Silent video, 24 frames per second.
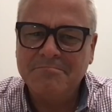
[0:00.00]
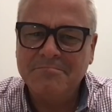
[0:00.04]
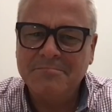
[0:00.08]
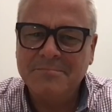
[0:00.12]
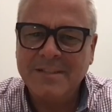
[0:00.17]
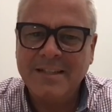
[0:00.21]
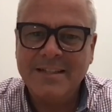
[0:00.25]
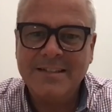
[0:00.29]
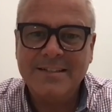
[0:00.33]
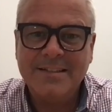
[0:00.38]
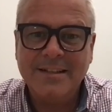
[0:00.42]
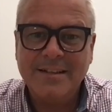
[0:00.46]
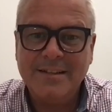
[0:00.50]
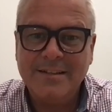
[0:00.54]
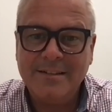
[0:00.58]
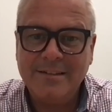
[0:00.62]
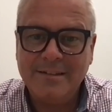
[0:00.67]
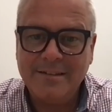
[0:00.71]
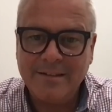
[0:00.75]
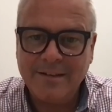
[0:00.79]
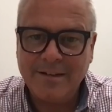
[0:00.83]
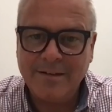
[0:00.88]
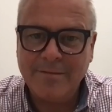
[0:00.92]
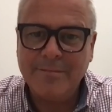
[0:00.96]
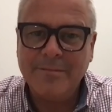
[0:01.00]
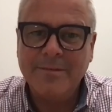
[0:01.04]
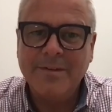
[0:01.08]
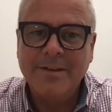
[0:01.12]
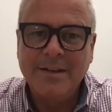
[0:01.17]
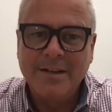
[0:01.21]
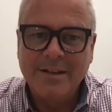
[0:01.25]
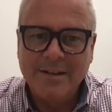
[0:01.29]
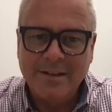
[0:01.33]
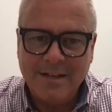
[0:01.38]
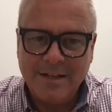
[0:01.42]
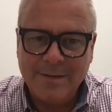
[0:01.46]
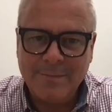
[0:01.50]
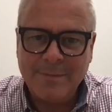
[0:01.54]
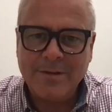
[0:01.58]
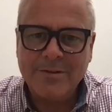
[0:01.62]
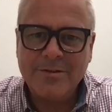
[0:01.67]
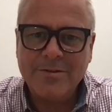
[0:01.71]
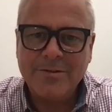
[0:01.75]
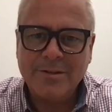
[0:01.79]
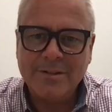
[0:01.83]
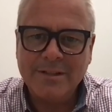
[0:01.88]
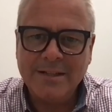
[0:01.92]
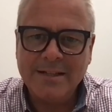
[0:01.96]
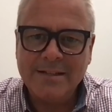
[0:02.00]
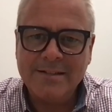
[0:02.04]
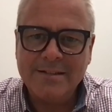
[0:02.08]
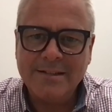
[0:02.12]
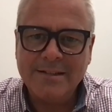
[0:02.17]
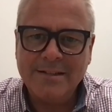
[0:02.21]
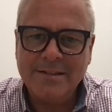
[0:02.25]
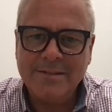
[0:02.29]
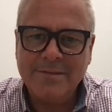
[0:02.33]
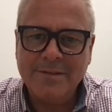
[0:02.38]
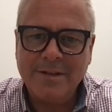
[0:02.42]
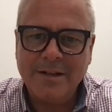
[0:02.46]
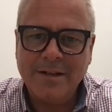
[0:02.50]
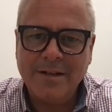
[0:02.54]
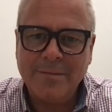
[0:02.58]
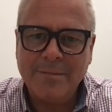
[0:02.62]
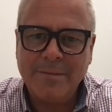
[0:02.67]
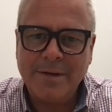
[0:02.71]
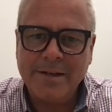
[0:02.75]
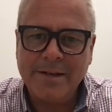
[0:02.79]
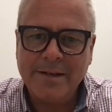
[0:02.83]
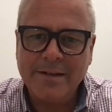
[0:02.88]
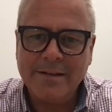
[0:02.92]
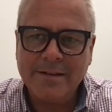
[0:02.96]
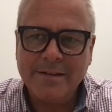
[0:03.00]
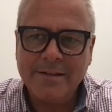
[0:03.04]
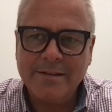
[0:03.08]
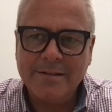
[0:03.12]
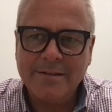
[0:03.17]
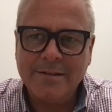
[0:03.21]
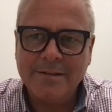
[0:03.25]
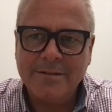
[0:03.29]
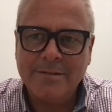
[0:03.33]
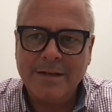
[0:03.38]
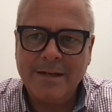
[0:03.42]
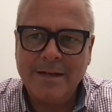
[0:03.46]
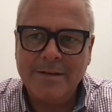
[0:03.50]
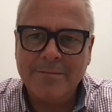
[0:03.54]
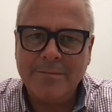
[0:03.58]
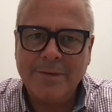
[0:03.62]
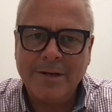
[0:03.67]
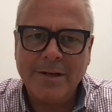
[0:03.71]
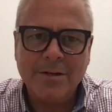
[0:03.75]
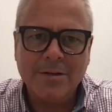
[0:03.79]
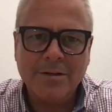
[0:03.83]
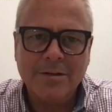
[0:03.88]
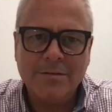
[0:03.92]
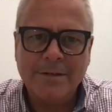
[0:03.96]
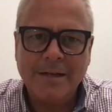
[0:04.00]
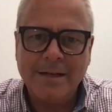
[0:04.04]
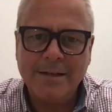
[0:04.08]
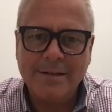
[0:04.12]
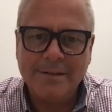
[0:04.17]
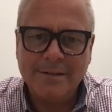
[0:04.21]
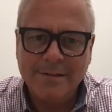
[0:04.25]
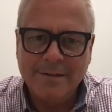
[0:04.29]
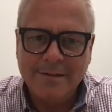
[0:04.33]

LinkedIn. What? I'm also on LinkedIn. Uh, Mike LaRhette. Michael LaRhette.